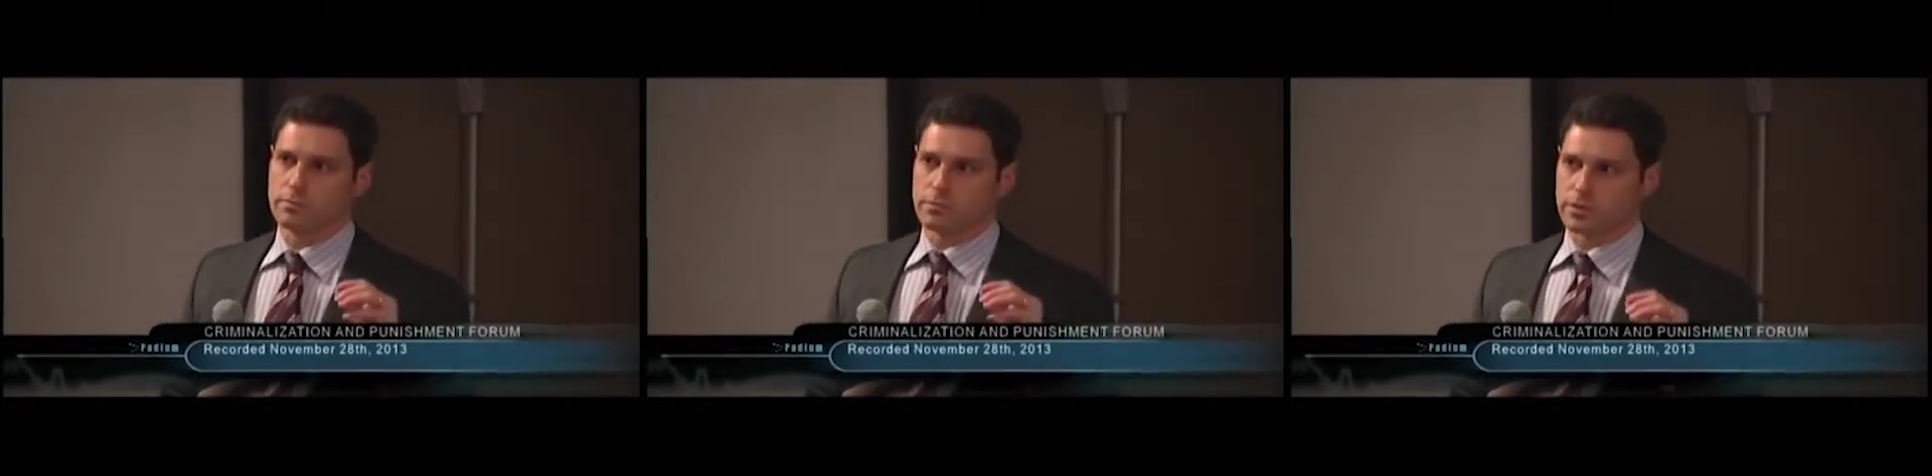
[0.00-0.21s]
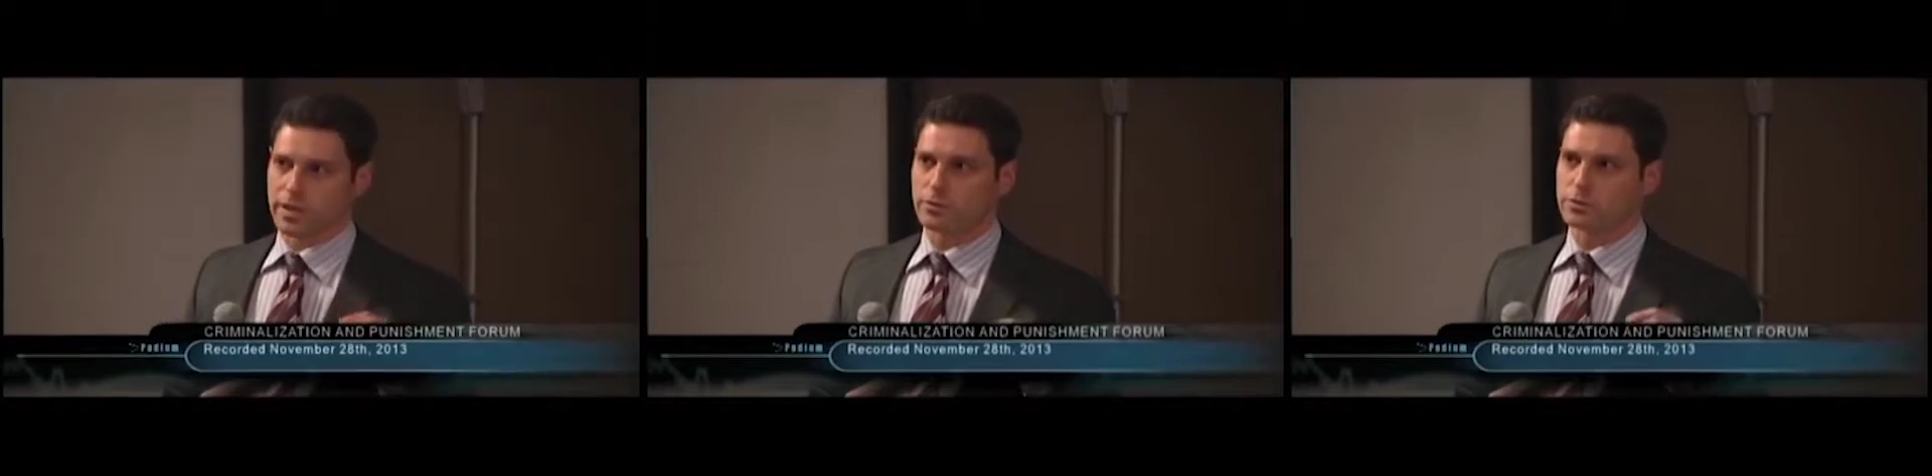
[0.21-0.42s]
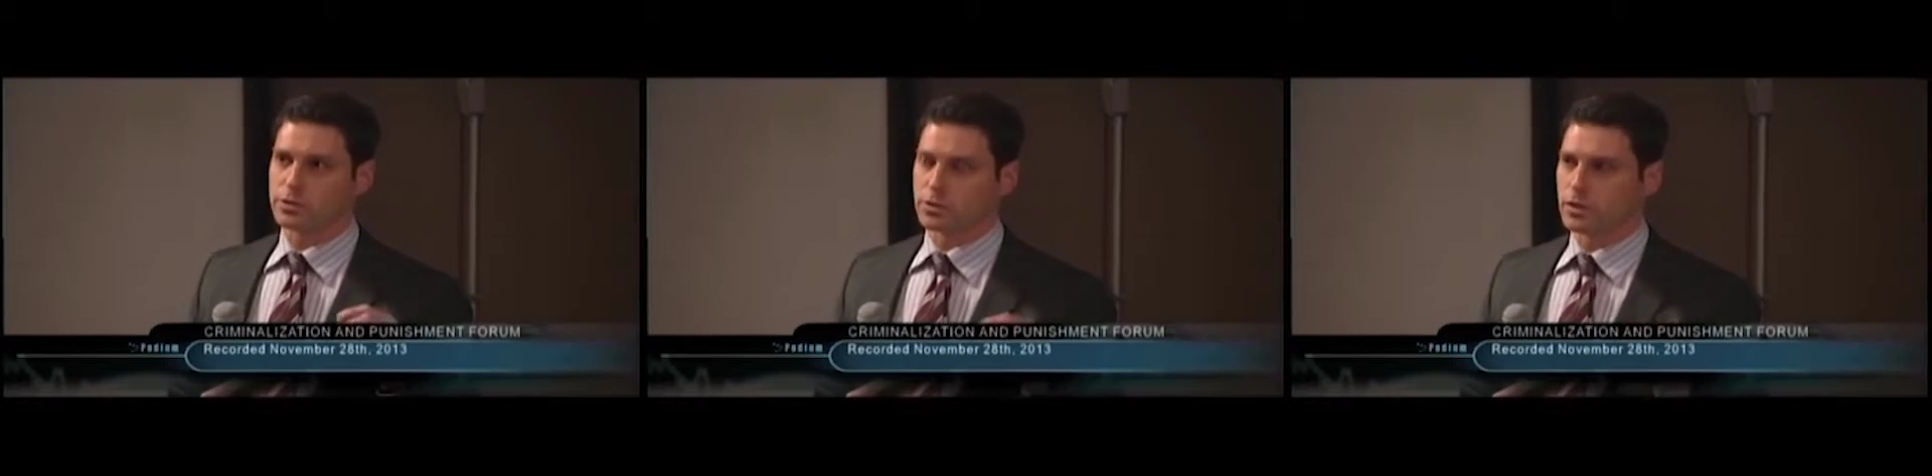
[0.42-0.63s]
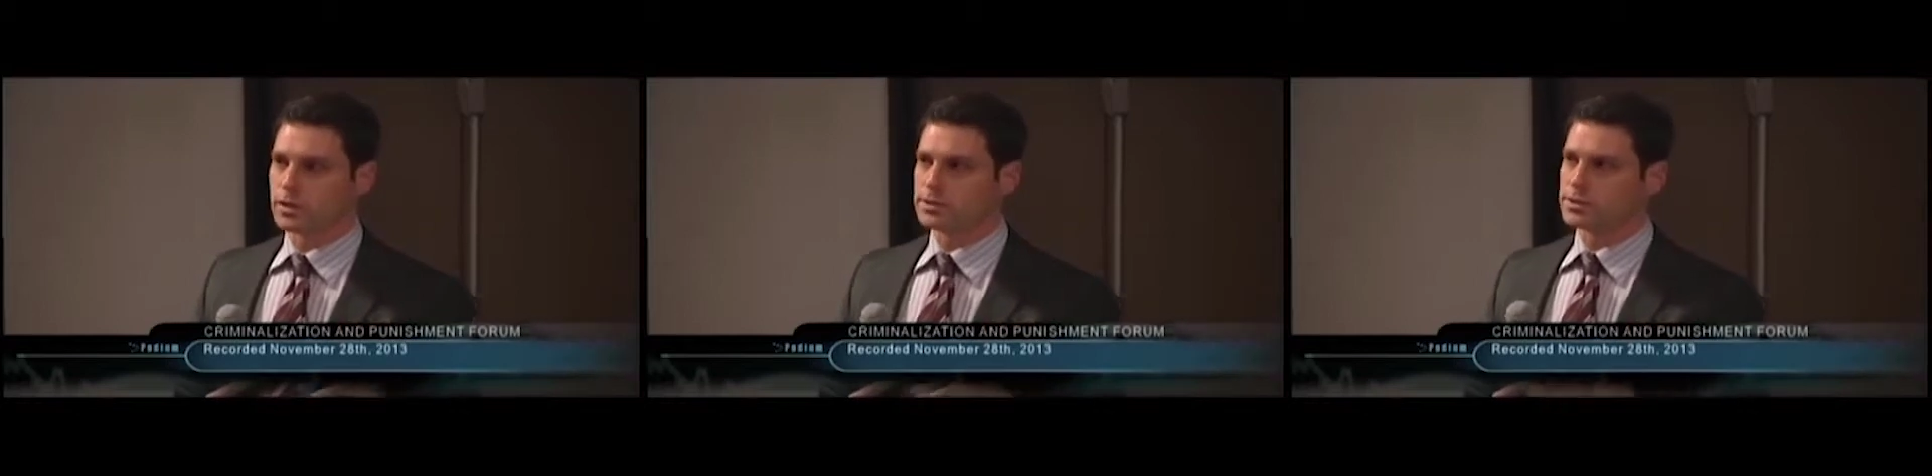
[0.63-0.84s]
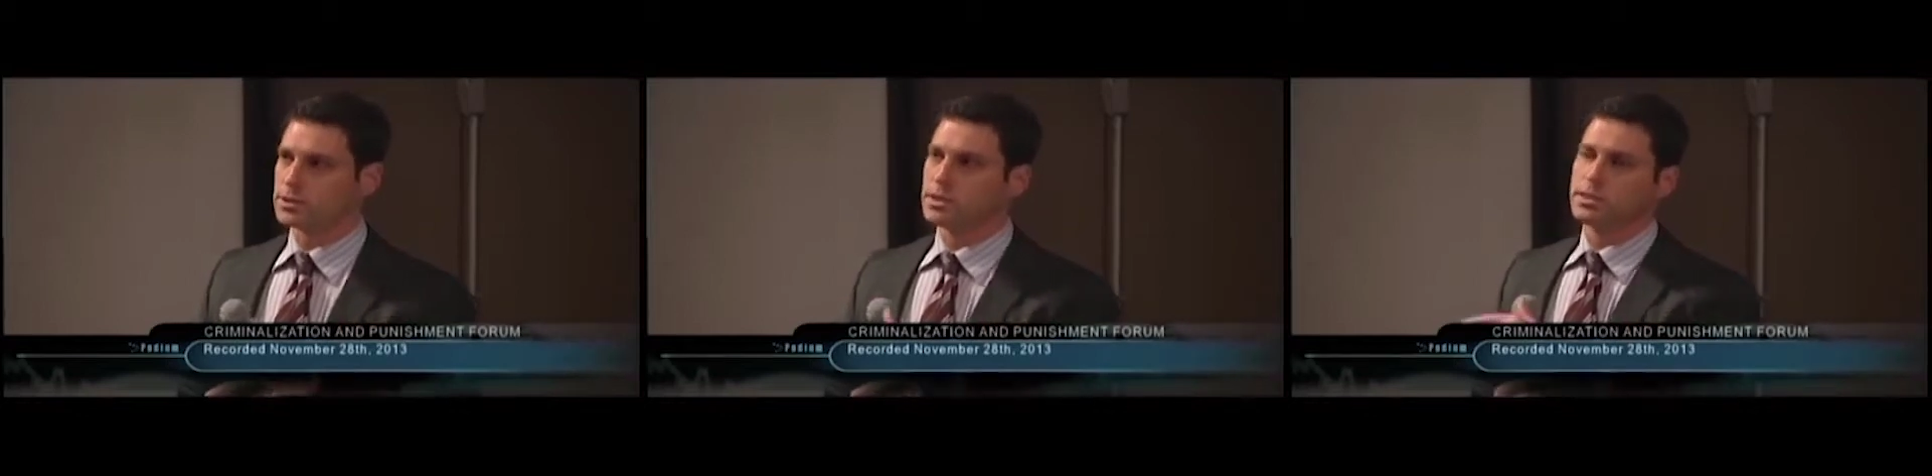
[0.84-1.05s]
the
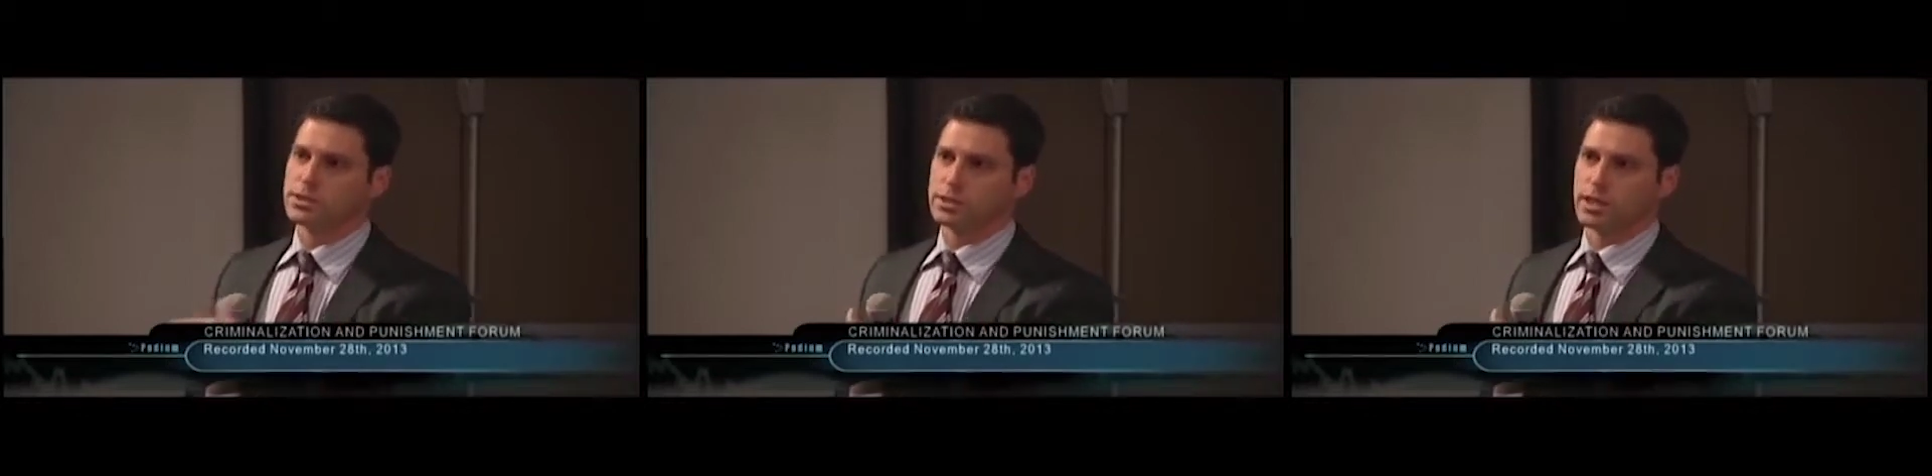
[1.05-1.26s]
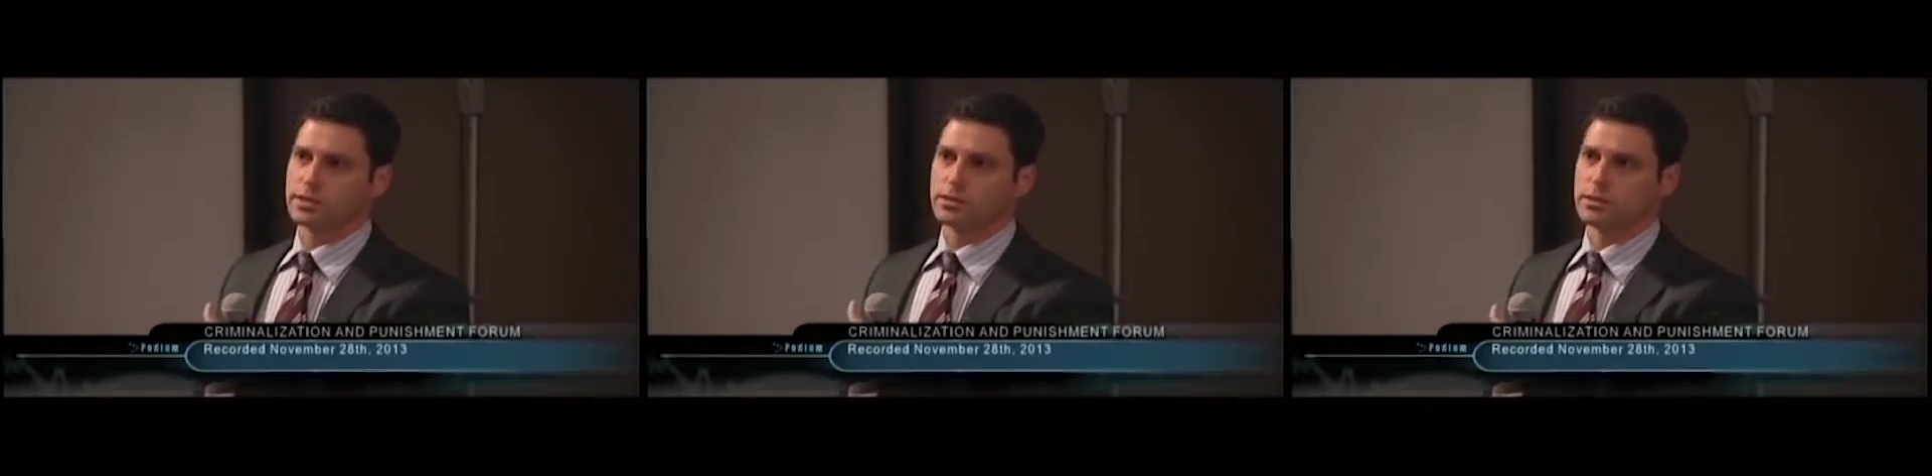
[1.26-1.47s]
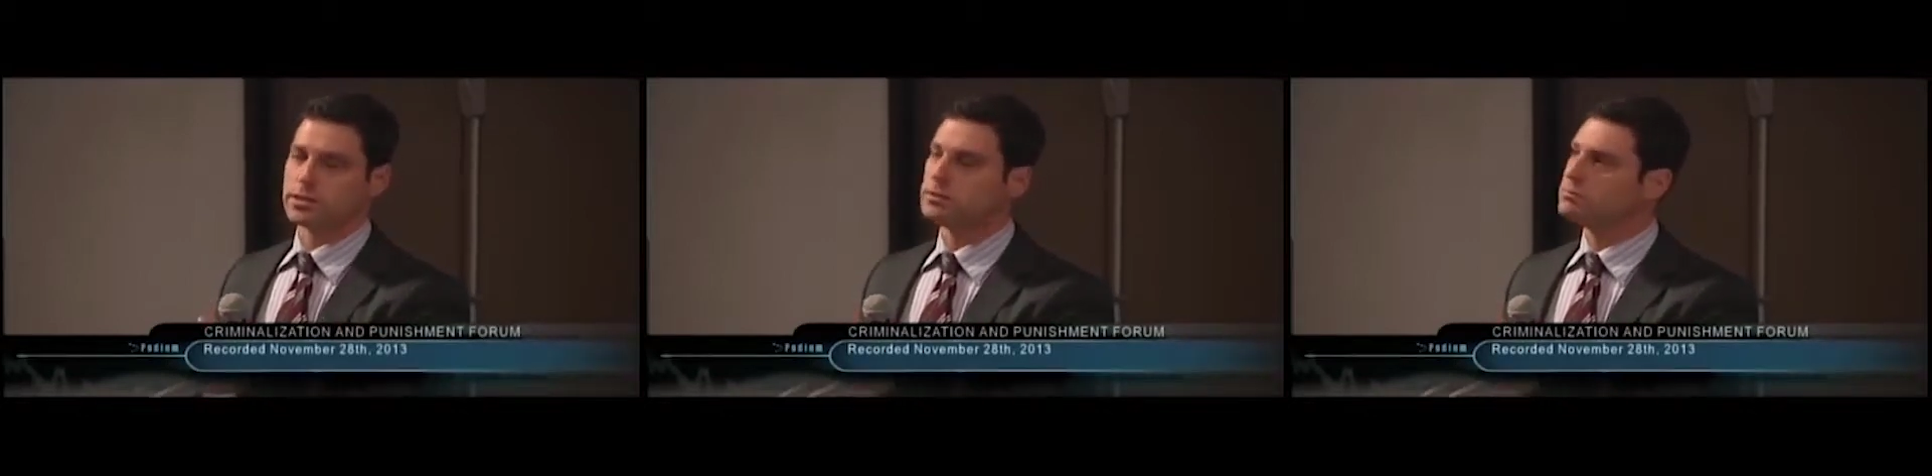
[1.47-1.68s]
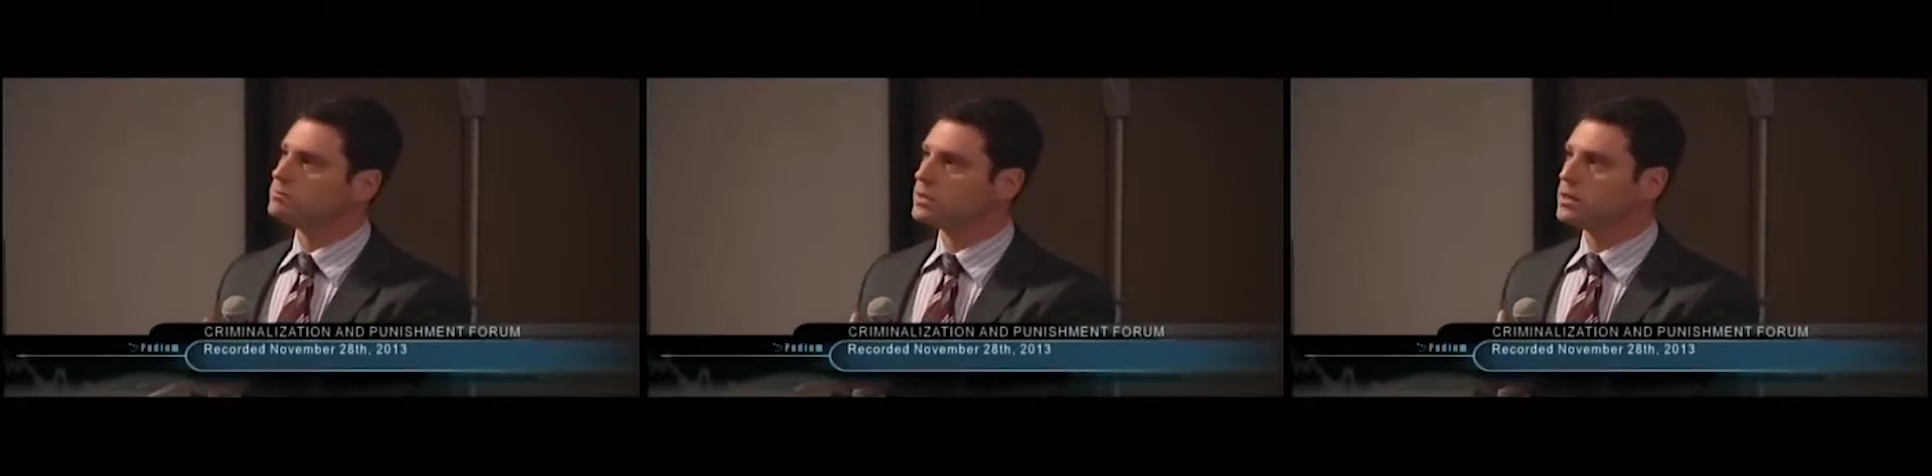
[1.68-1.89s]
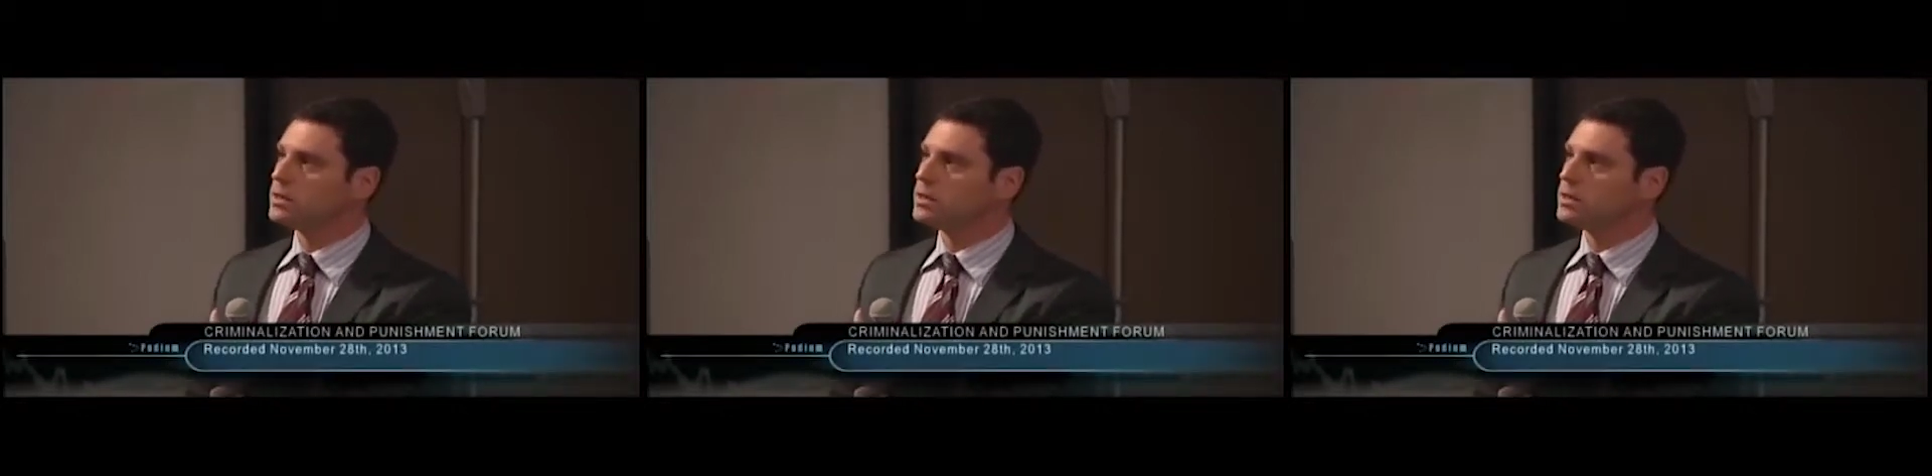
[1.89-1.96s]
outcries. Suddenly,